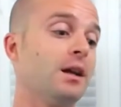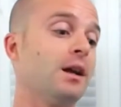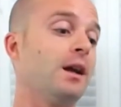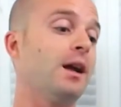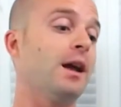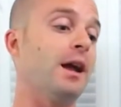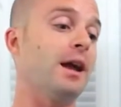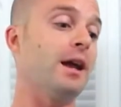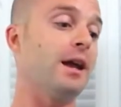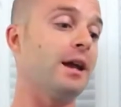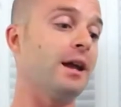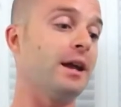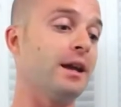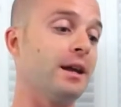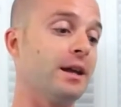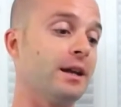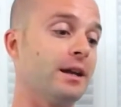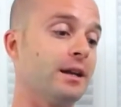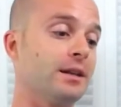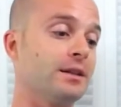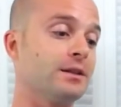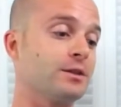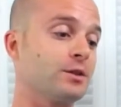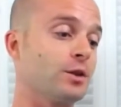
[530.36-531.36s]

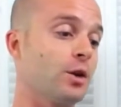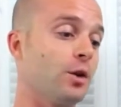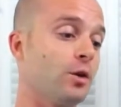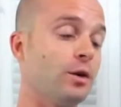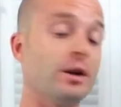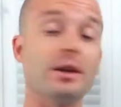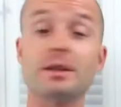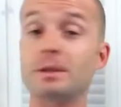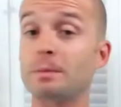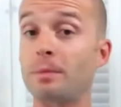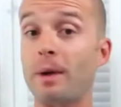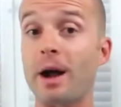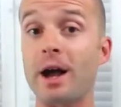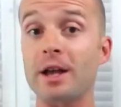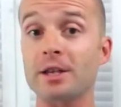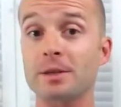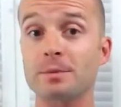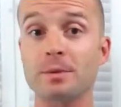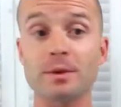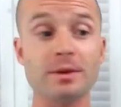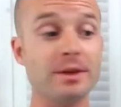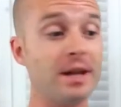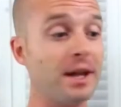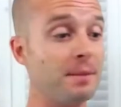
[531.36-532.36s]
And so it's
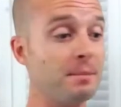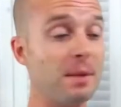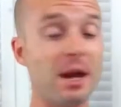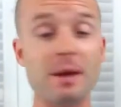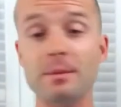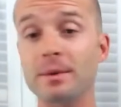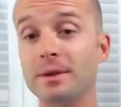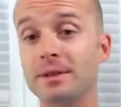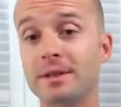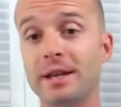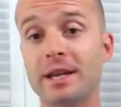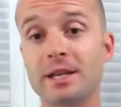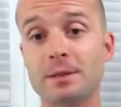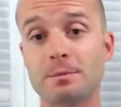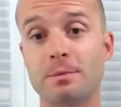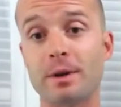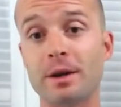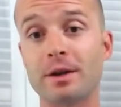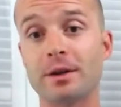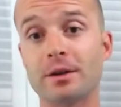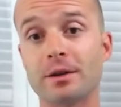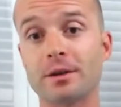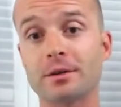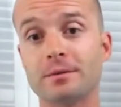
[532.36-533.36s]
possible that maybe it tastes
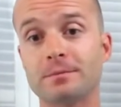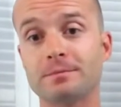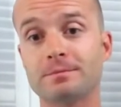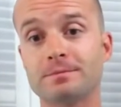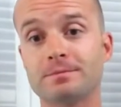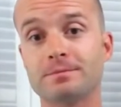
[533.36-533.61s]
better